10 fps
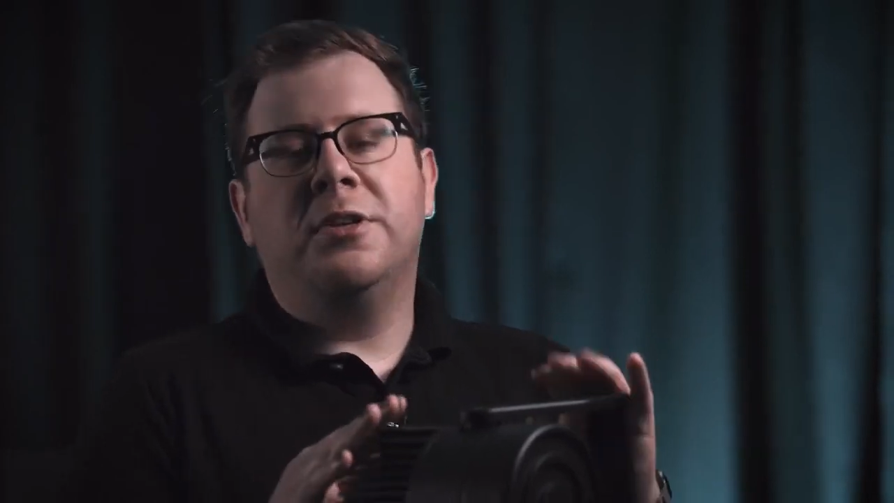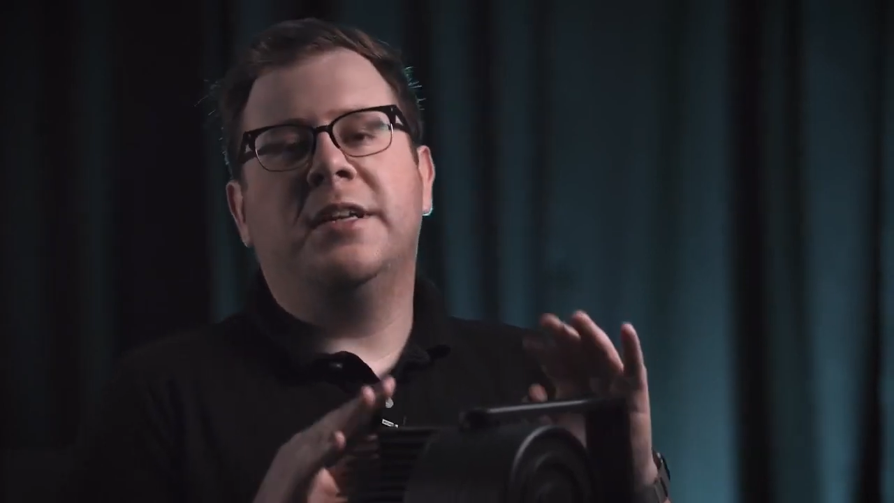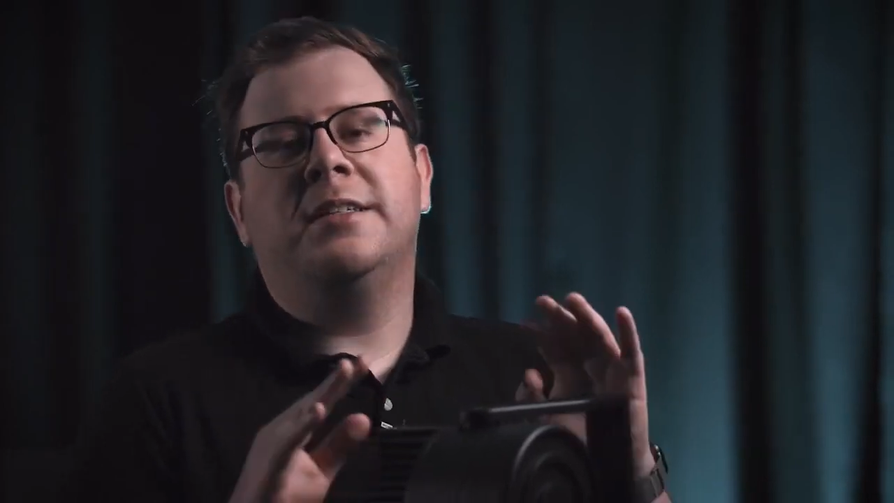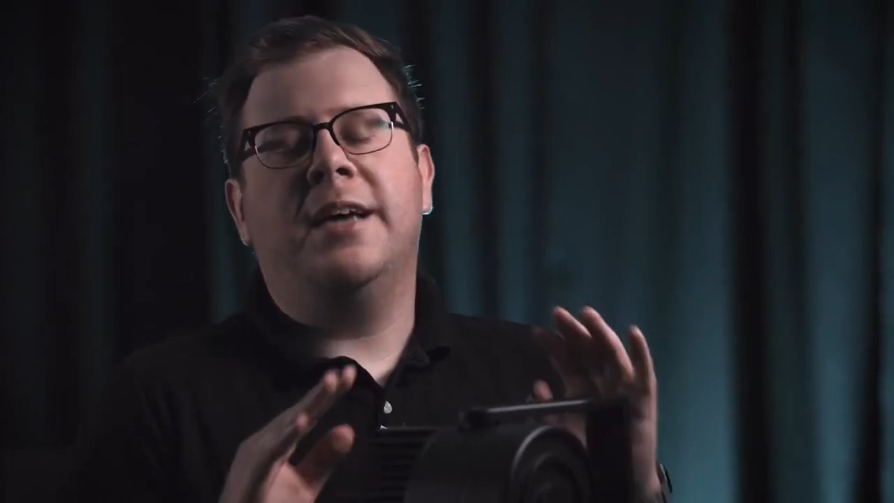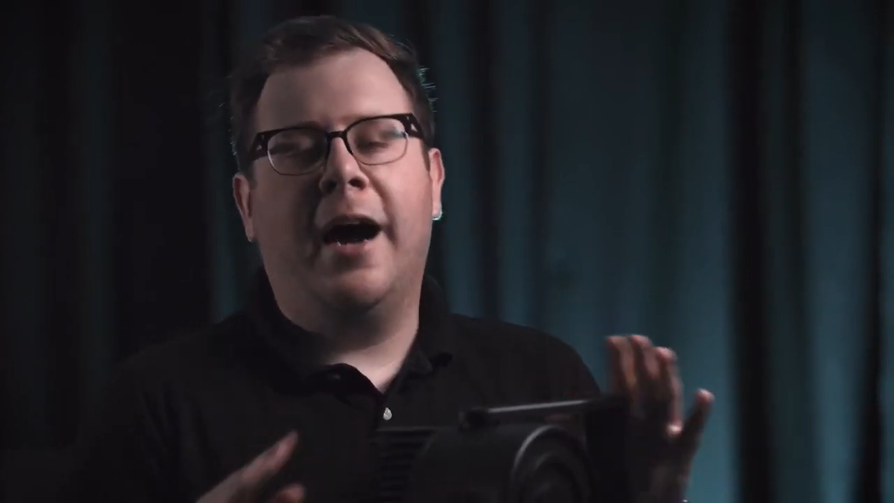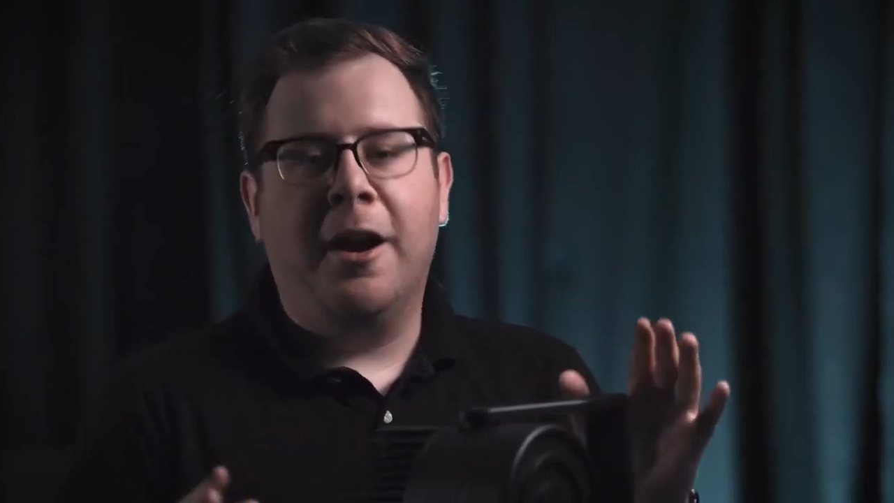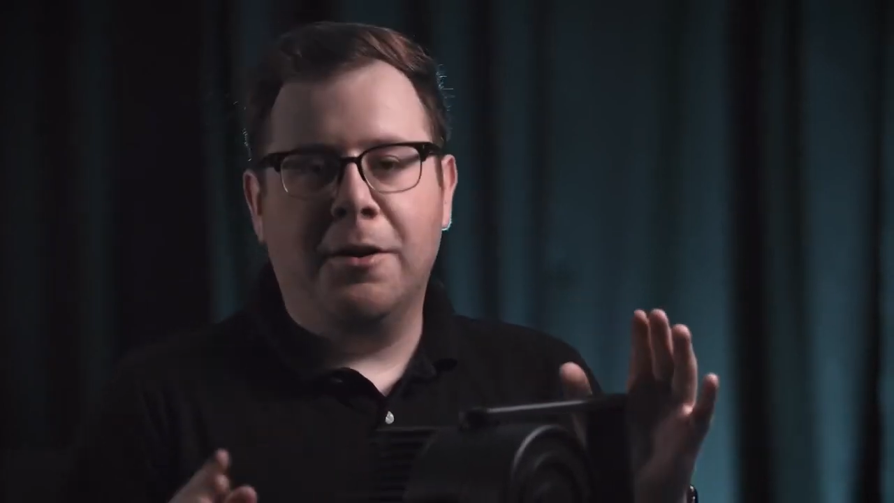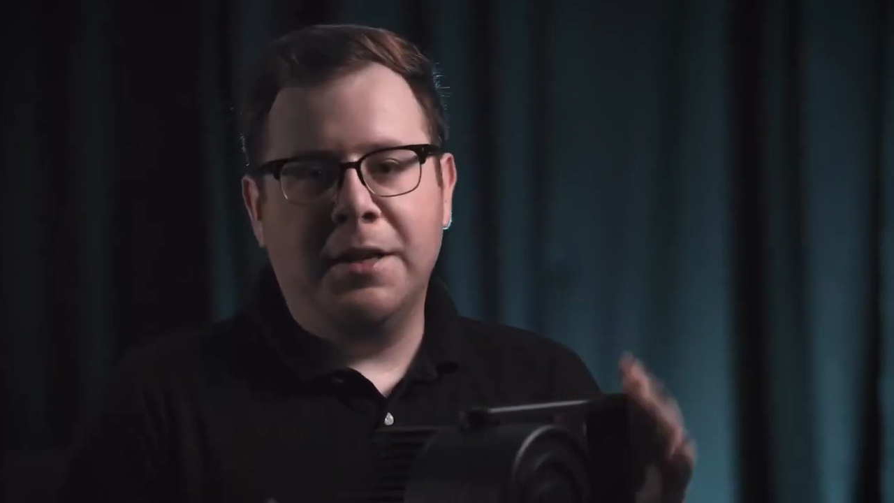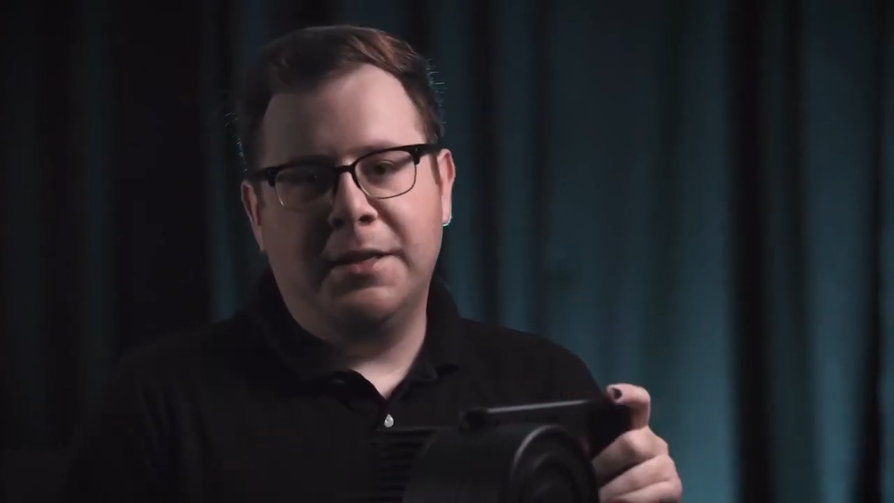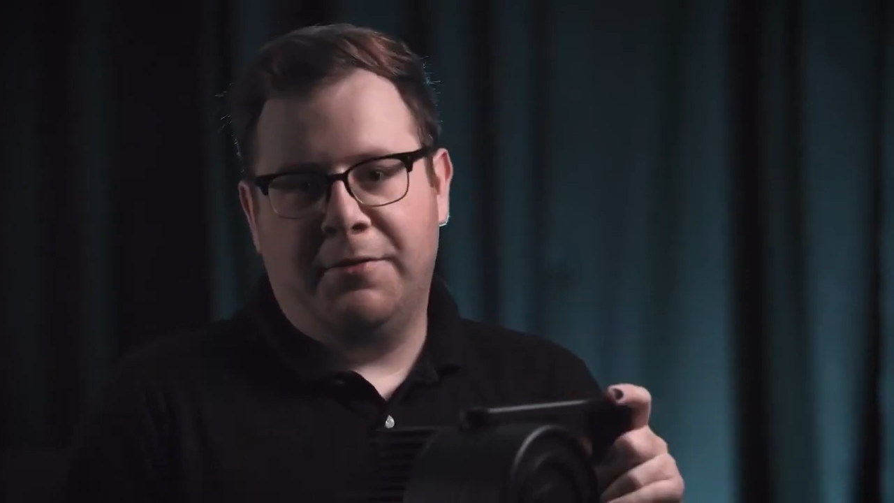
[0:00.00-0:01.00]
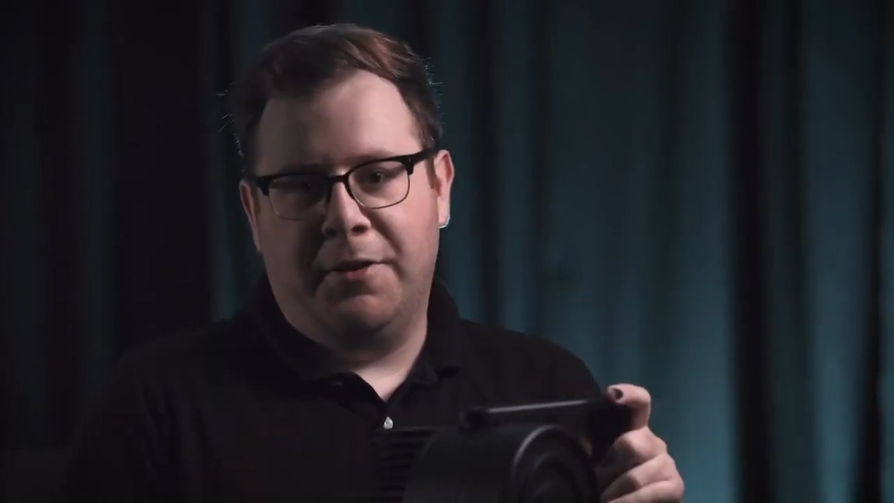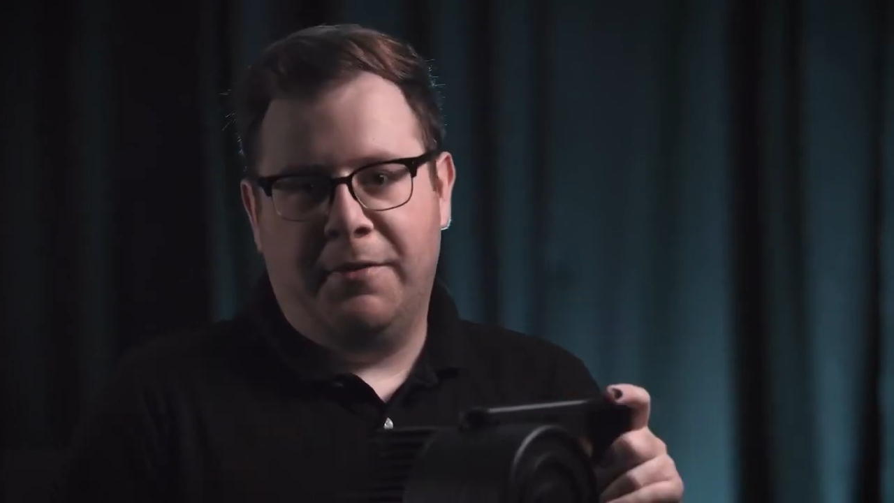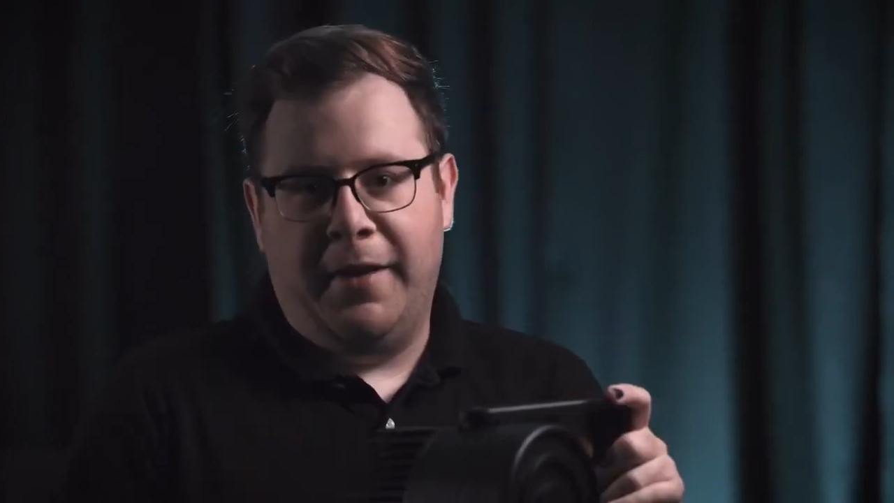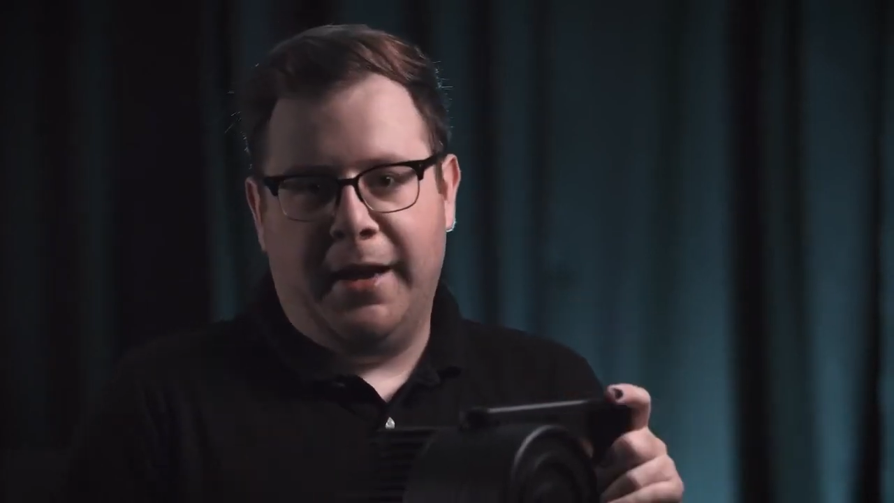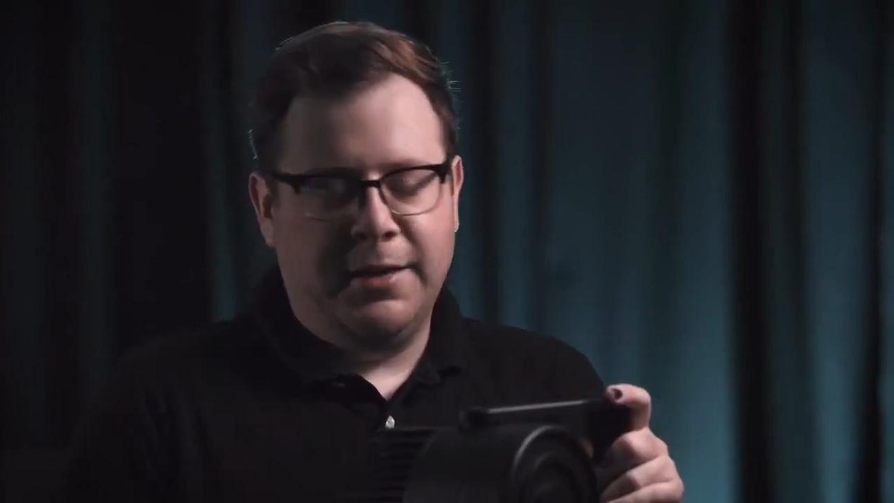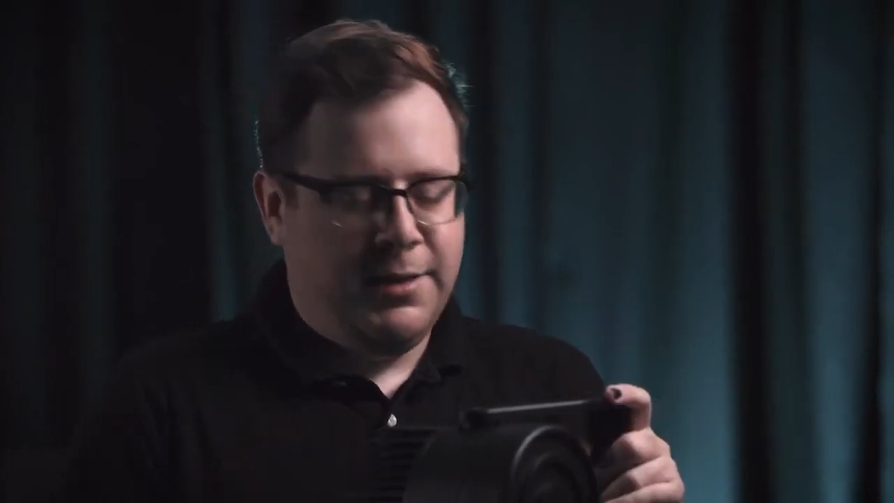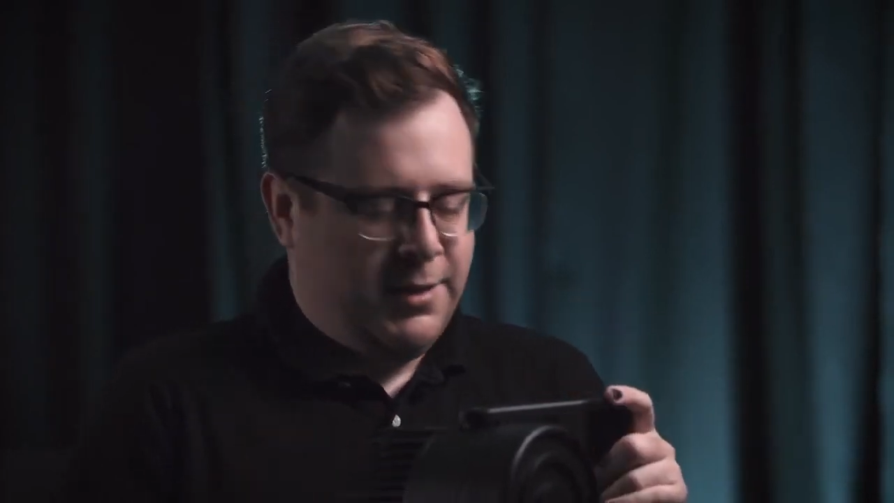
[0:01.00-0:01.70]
an entirely different effect.